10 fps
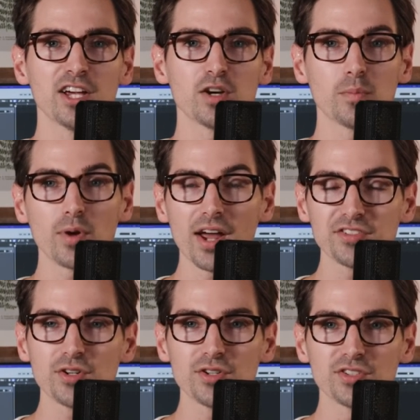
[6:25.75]

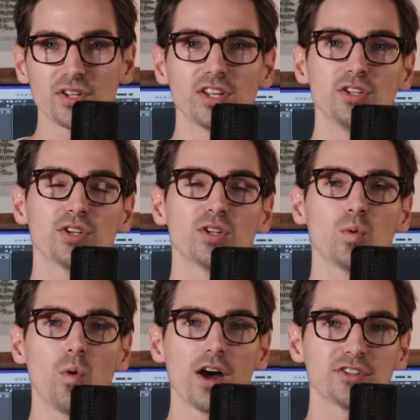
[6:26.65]
compressors so that you
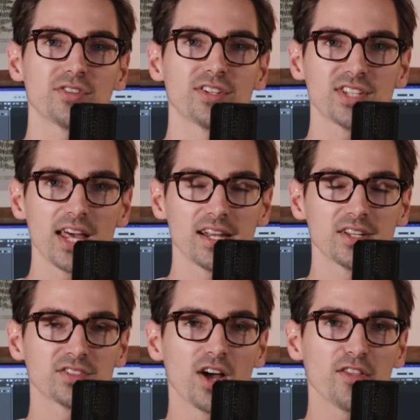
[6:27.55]
can watch the
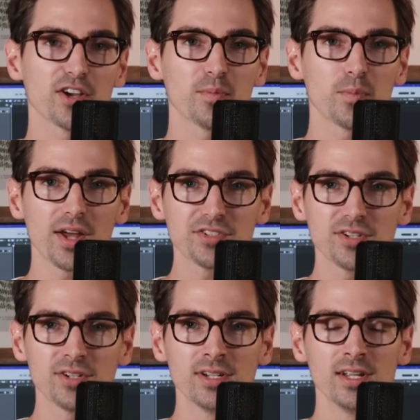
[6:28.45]
settings on the
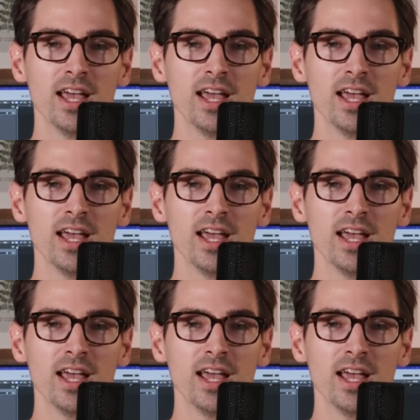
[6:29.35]
compressor